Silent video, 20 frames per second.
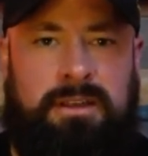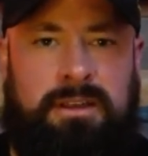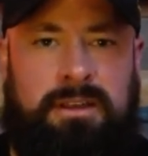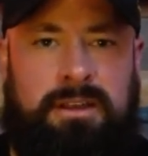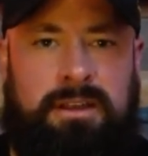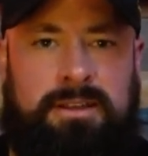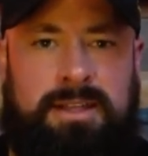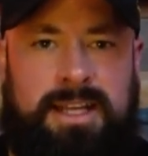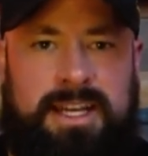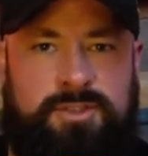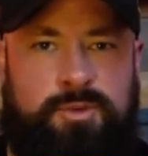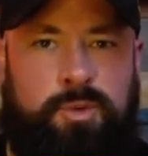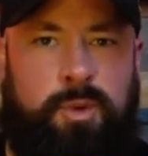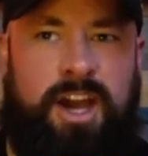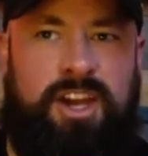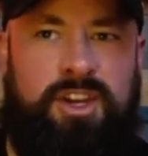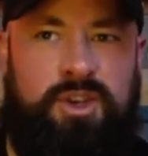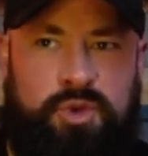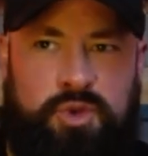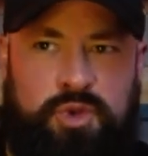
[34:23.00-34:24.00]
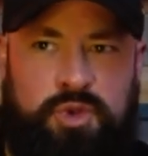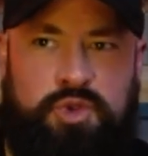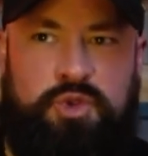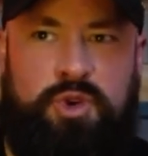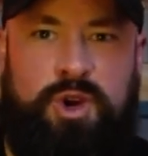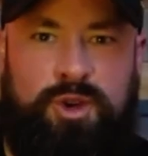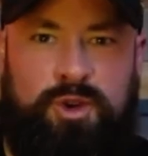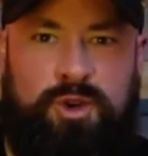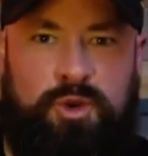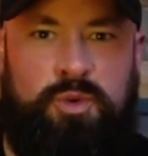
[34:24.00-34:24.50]
And that's why you
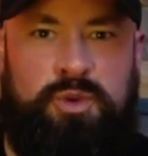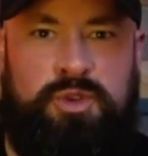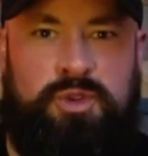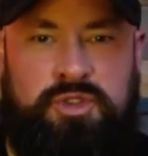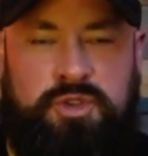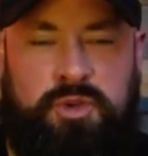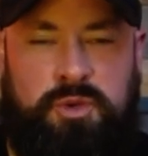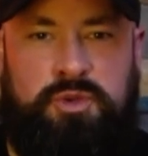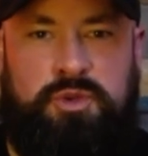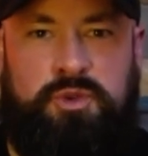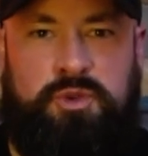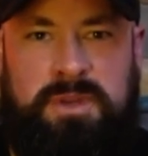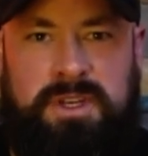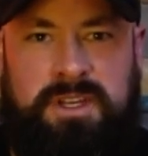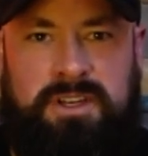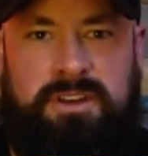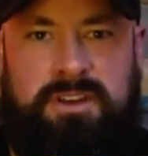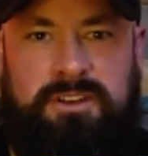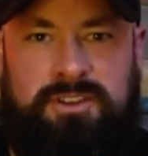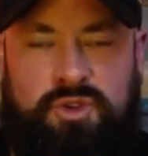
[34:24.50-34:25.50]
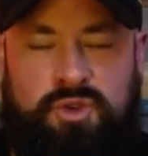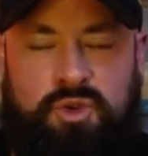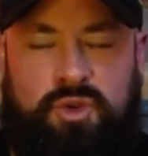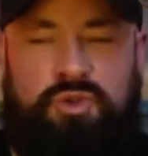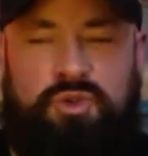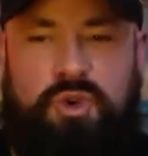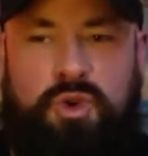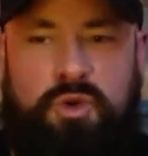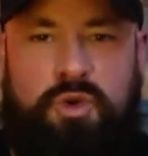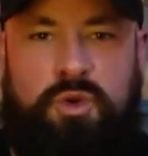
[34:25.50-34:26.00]
struggle with social media. You
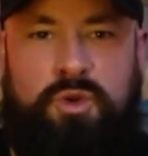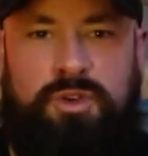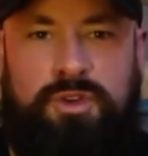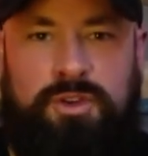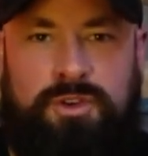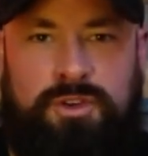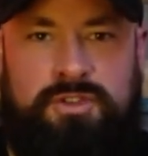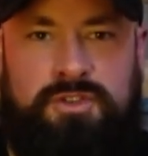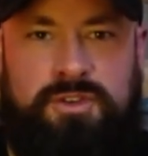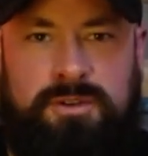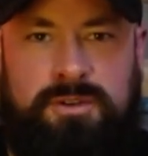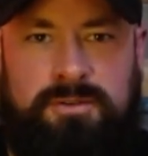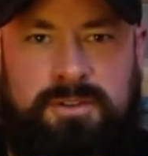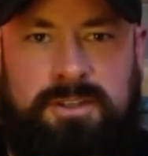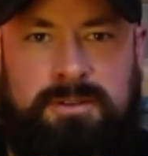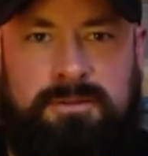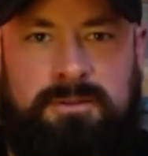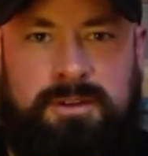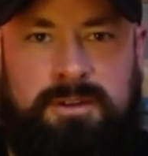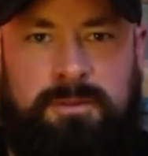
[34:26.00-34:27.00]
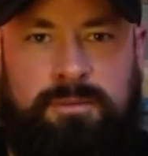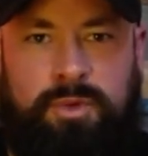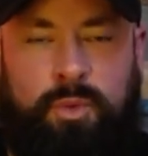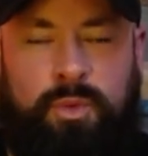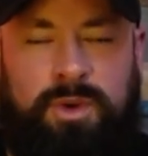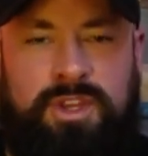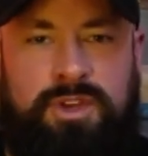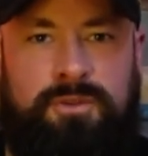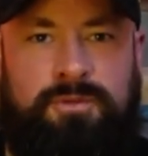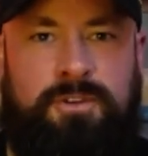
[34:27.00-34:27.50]
don't know who you're serving. But
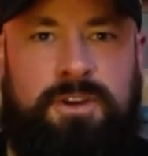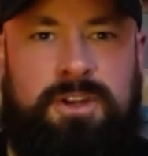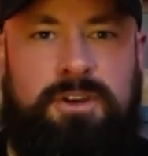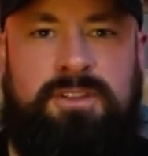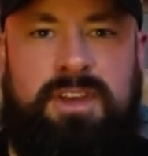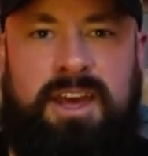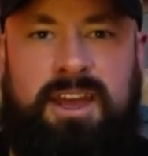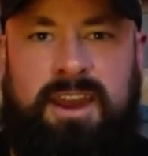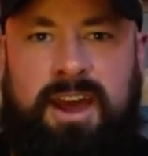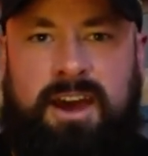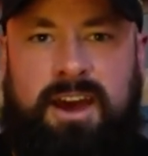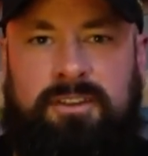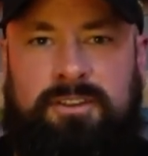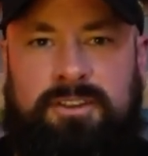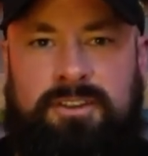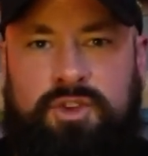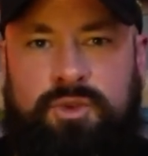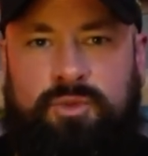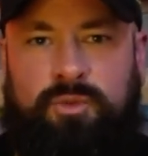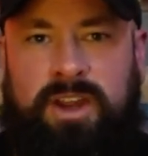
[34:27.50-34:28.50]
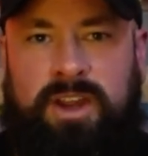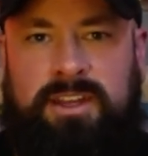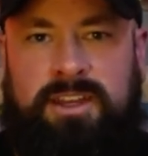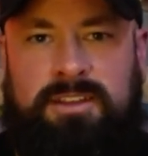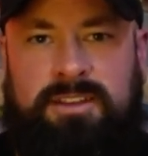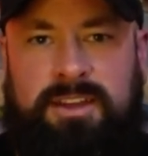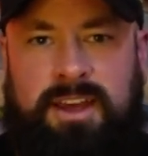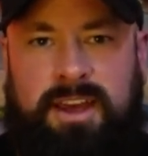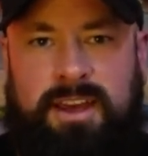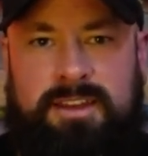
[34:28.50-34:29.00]
when you figure that out and you
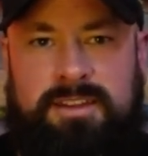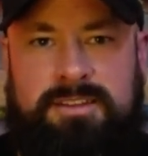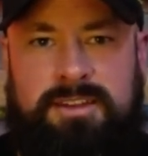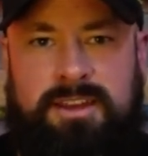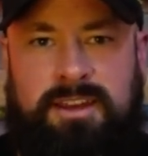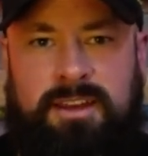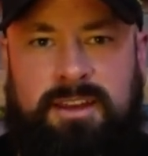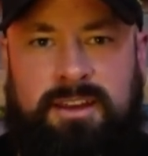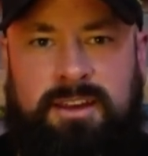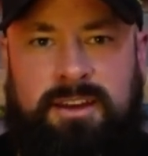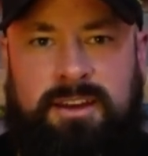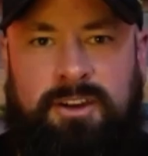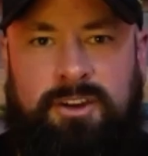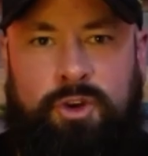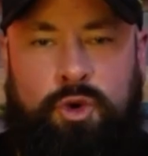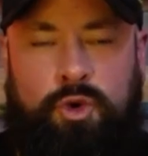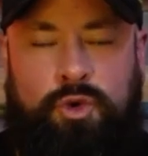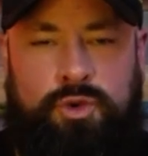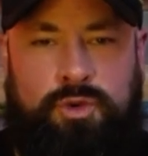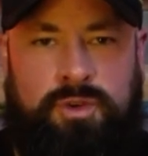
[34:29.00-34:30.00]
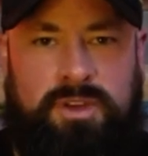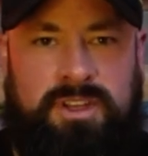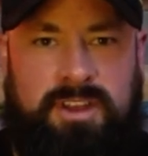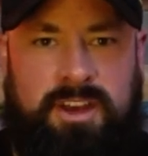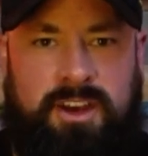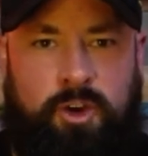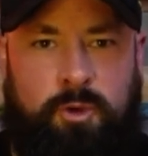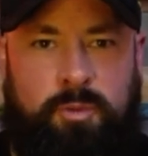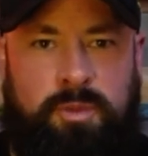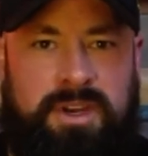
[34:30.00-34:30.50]
recognize who you can
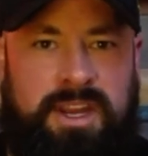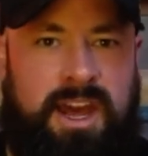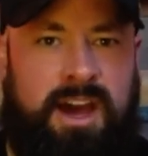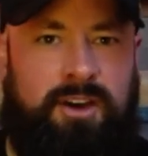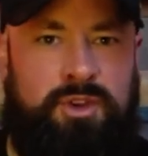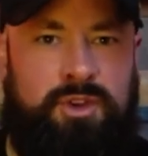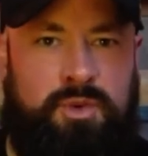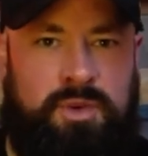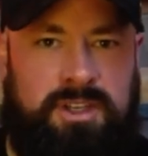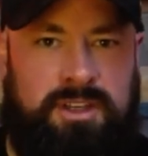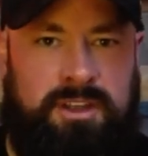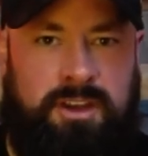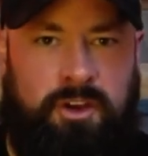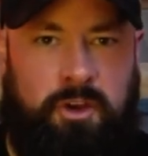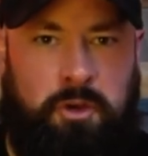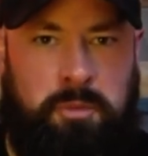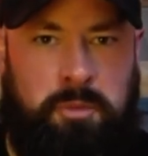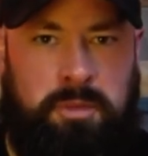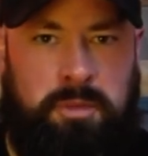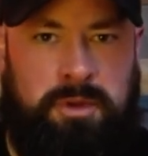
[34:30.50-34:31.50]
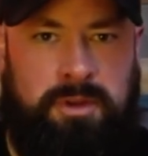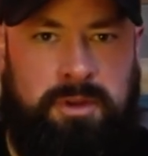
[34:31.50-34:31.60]
help and how you can help,